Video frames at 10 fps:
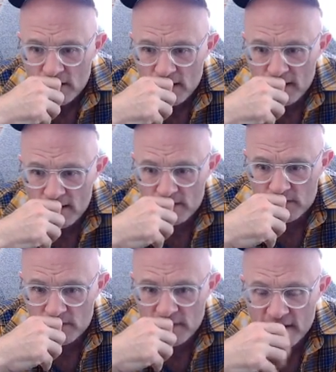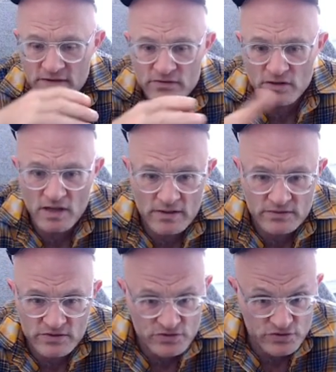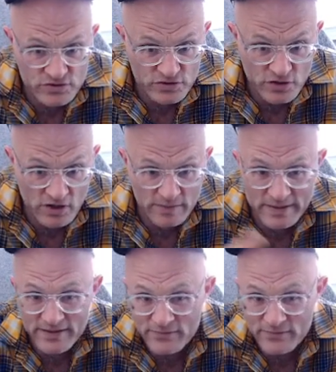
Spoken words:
And there's a lot to talk about here.